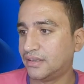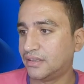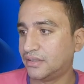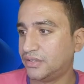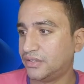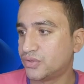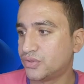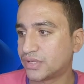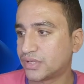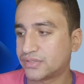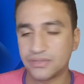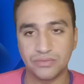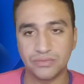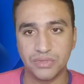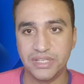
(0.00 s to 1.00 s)

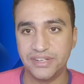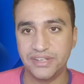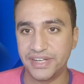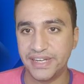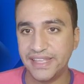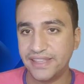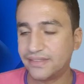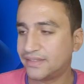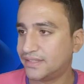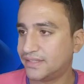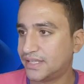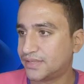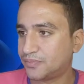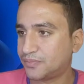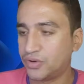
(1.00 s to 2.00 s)
users will relate
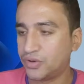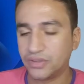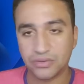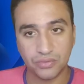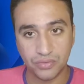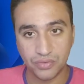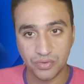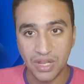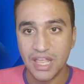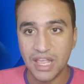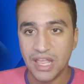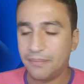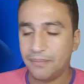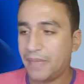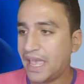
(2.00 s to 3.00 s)
this point to
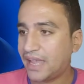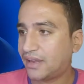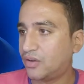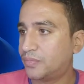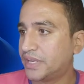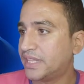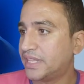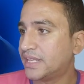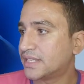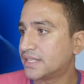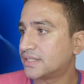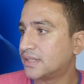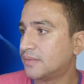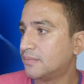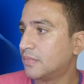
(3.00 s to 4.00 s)
Mac operating
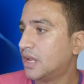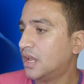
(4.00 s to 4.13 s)
system.